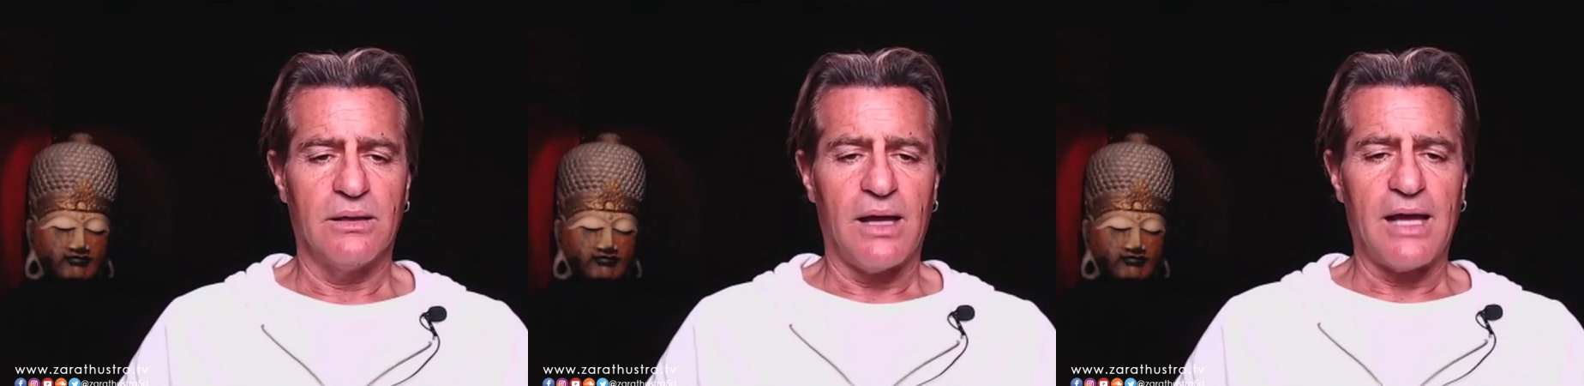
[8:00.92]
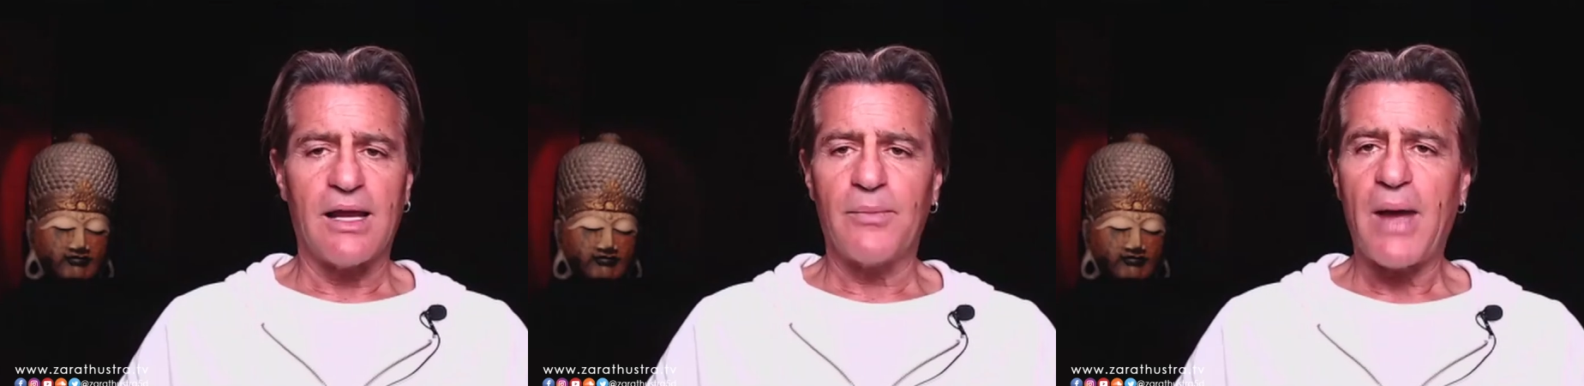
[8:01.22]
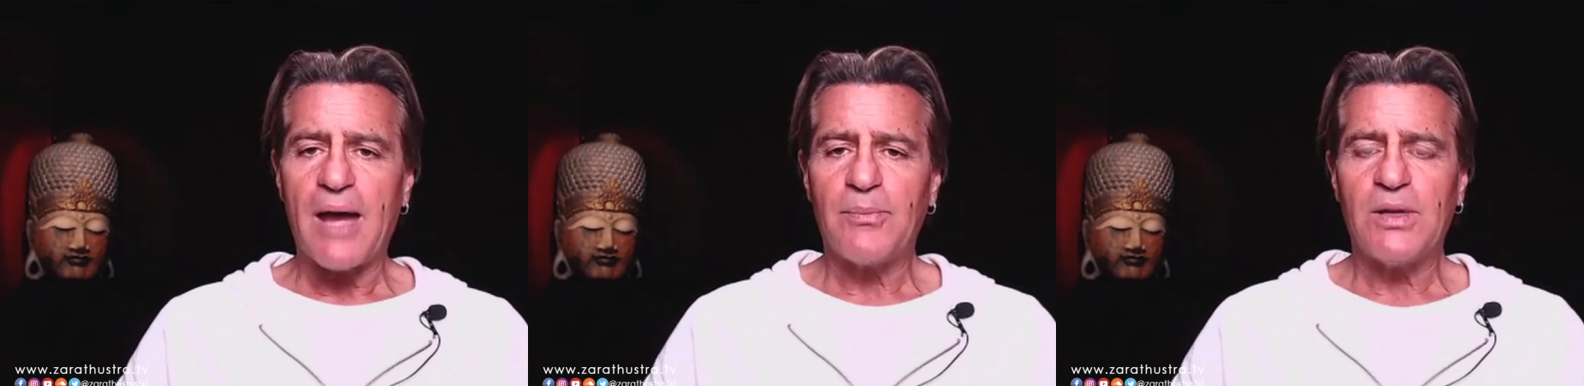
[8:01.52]
Speaker 1: And I'm
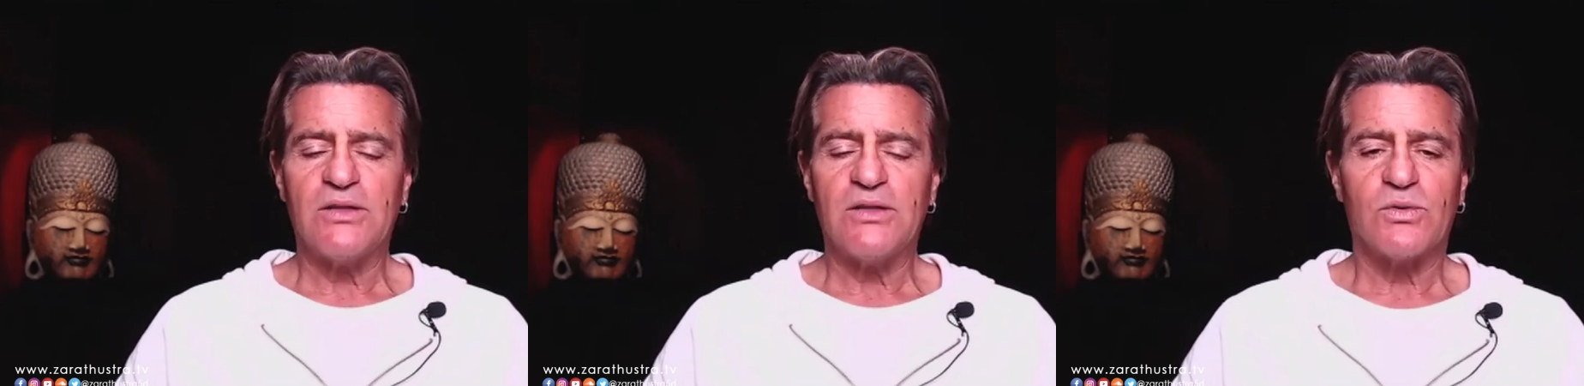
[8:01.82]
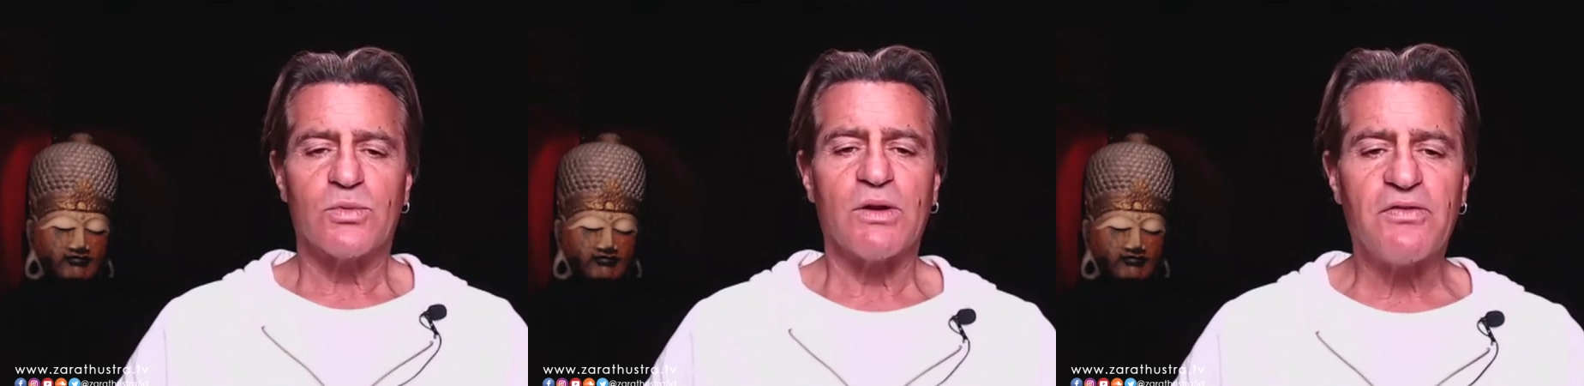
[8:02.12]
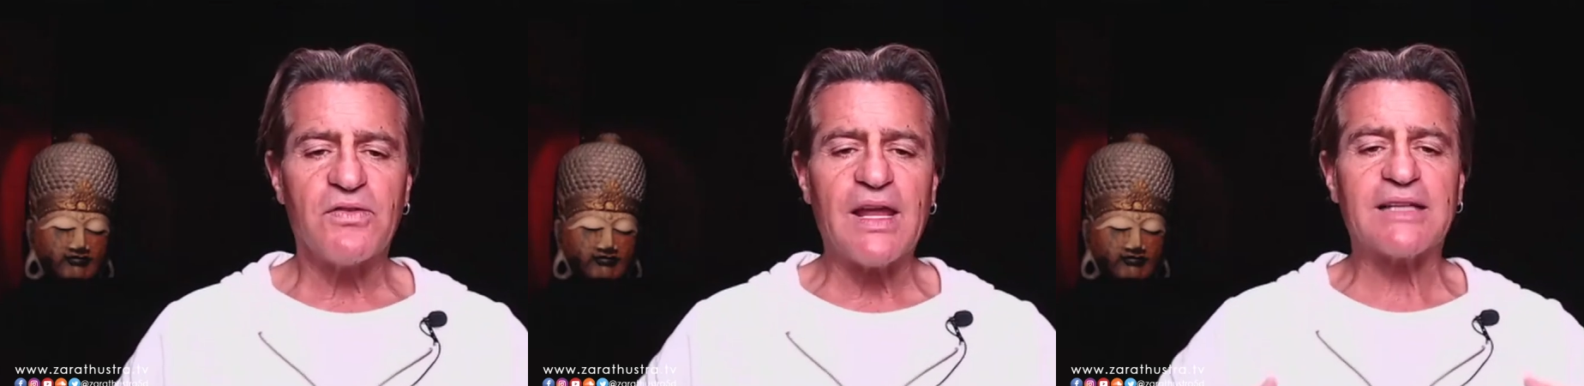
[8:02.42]
happy to
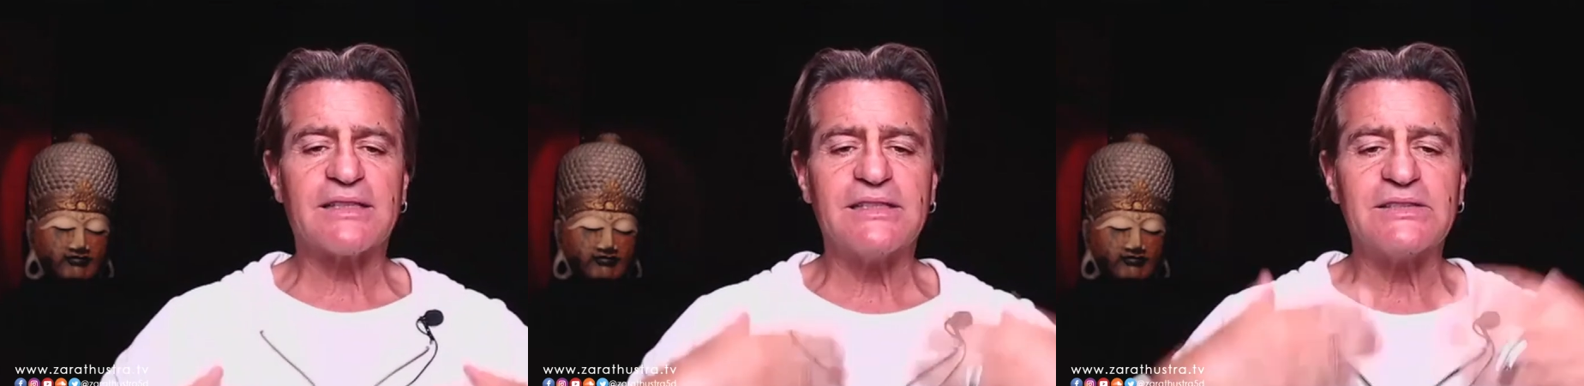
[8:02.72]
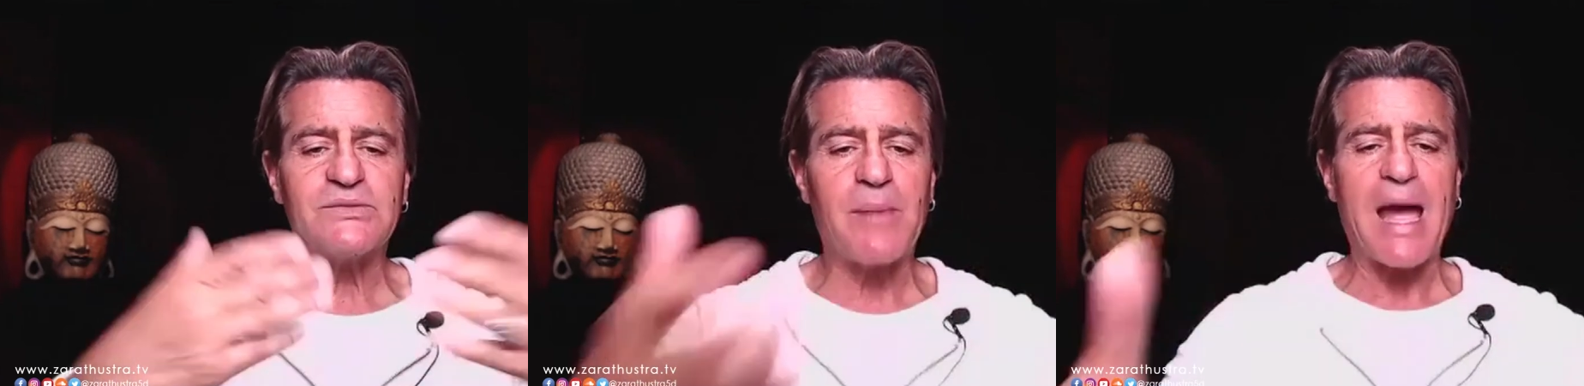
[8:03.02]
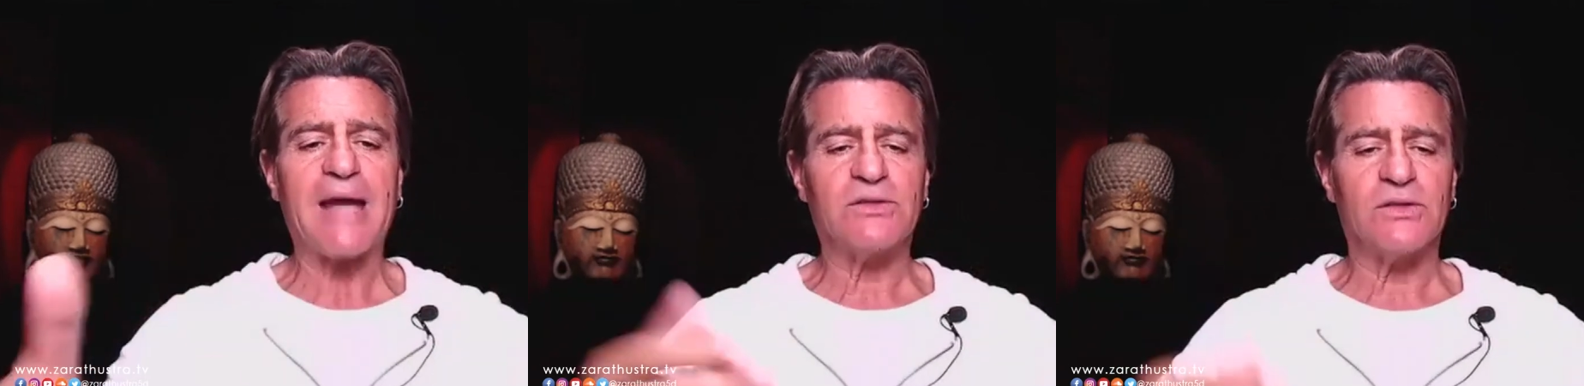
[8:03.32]
reflect this
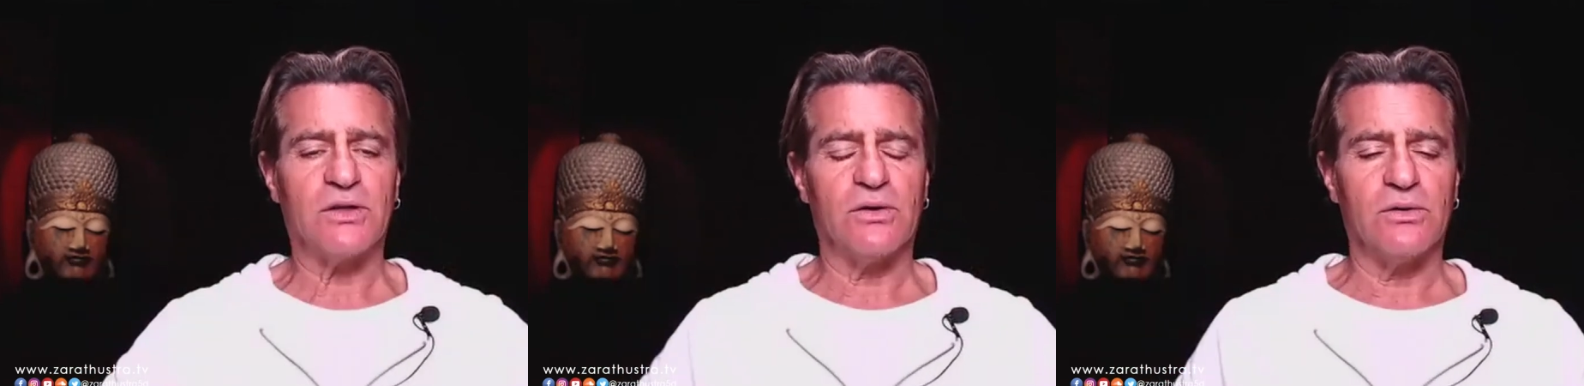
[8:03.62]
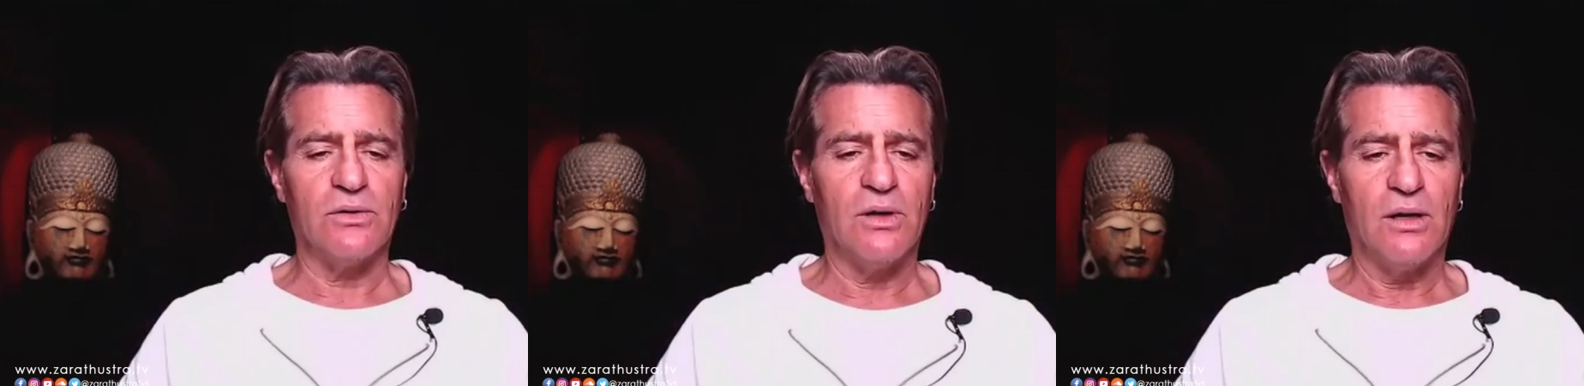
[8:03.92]
back to you,